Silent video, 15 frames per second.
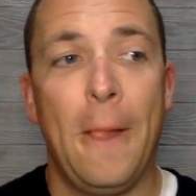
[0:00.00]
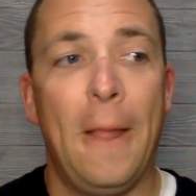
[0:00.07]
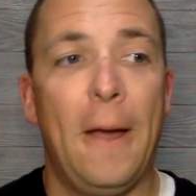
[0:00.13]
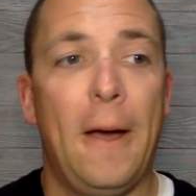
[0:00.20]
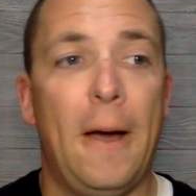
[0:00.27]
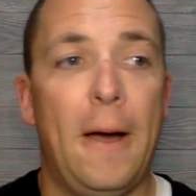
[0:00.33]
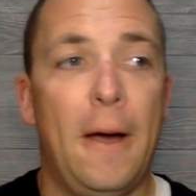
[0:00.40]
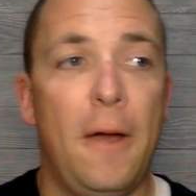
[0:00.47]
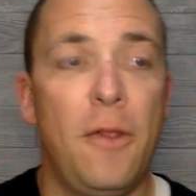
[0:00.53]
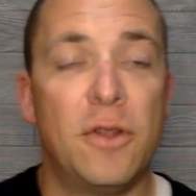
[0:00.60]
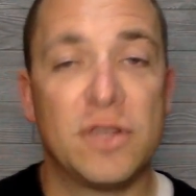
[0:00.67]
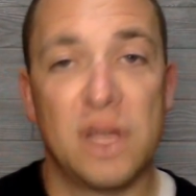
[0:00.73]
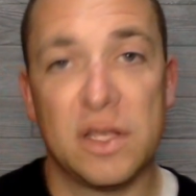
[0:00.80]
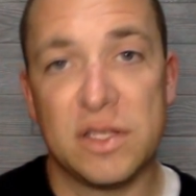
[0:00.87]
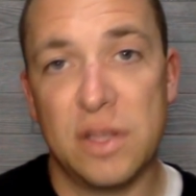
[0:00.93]
Uh,
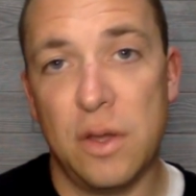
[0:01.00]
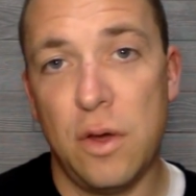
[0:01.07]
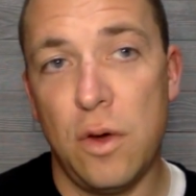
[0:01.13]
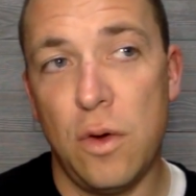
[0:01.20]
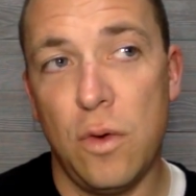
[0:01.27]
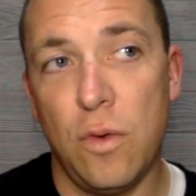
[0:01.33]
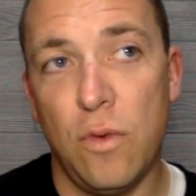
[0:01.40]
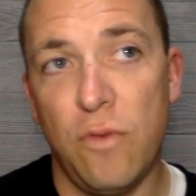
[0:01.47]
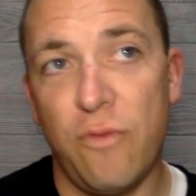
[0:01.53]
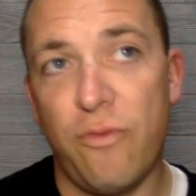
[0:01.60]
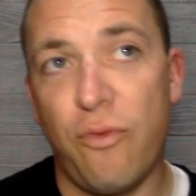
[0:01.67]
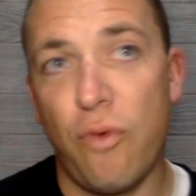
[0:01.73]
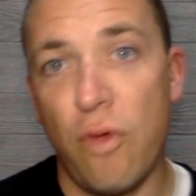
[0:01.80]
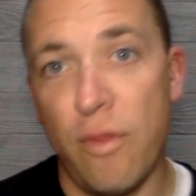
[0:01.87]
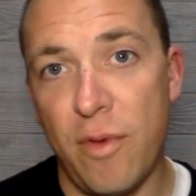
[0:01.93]
there's also,
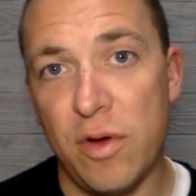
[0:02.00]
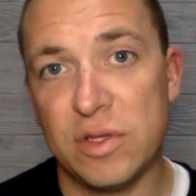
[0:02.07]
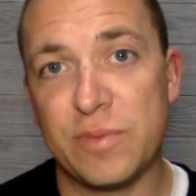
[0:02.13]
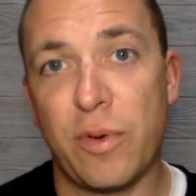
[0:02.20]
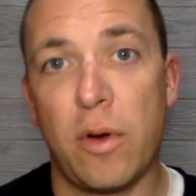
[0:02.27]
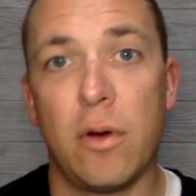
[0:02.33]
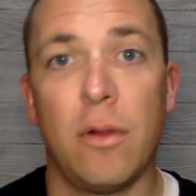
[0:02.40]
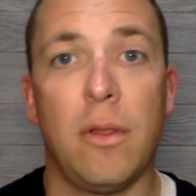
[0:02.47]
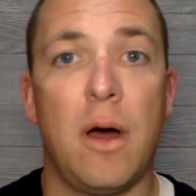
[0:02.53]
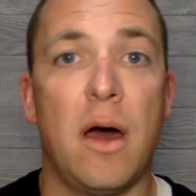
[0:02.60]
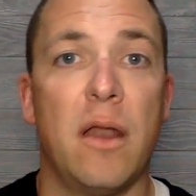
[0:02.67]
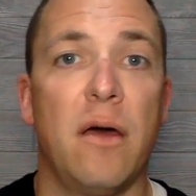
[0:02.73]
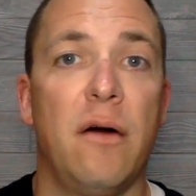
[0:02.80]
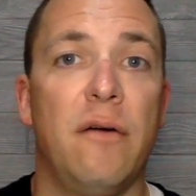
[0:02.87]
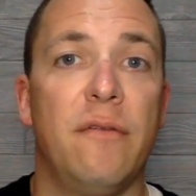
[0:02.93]
for the most part, a
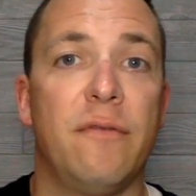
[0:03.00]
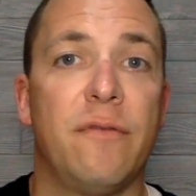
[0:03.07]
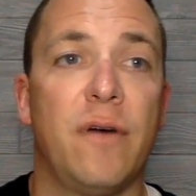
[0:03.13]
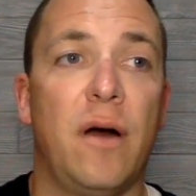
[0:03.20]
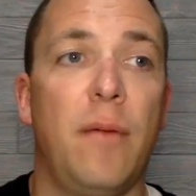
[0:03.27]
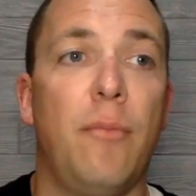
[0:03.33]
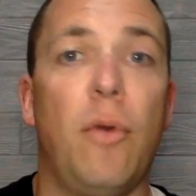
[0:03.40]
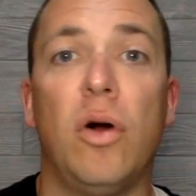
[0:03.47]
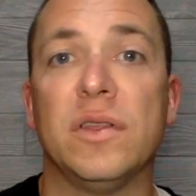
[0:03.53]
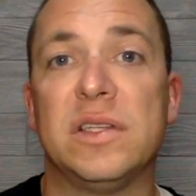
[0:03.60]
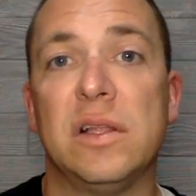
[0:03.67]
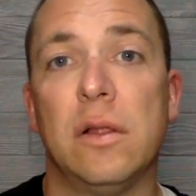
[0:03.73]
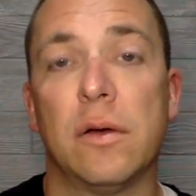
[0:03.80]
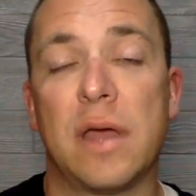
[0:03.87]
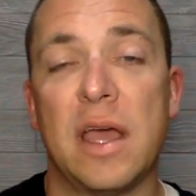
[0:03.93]
lot of uh,
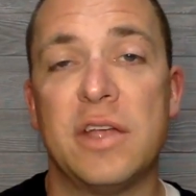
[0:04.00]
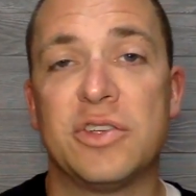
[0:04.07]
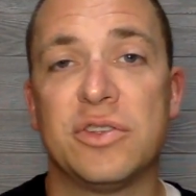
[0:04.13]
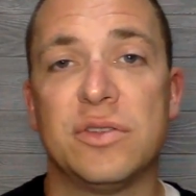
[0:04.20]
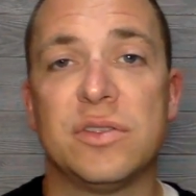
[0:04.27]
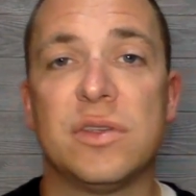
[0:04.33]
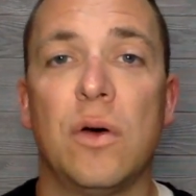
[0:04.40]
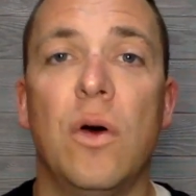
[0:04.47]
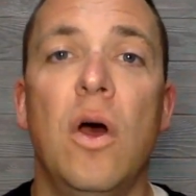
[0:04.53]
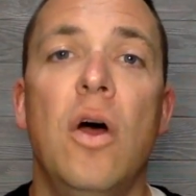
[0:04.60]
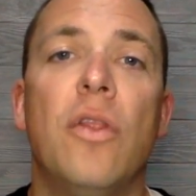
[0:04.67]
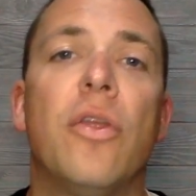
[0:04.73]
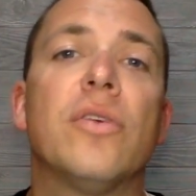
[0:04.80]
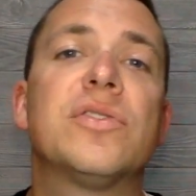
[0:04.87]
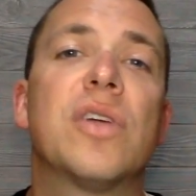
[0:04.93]
multi locations. So
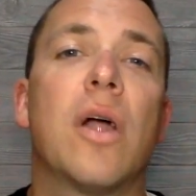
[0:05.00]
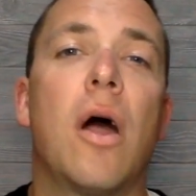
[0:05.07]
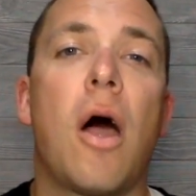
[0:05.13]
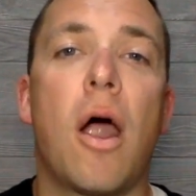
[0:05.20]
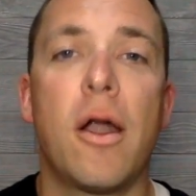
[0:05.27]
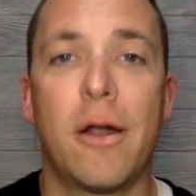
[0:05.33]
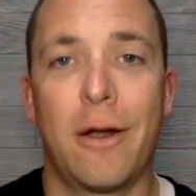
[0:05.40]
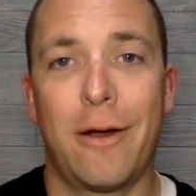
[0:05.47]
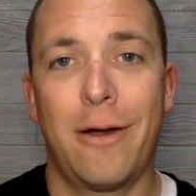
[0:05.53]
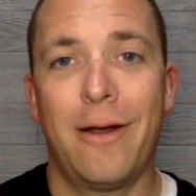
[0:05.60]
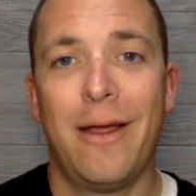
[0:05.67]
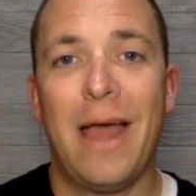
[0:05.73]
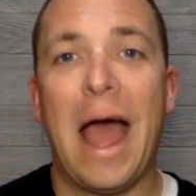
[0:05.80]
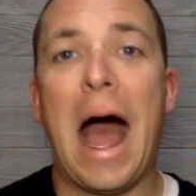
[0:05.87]
those are harder.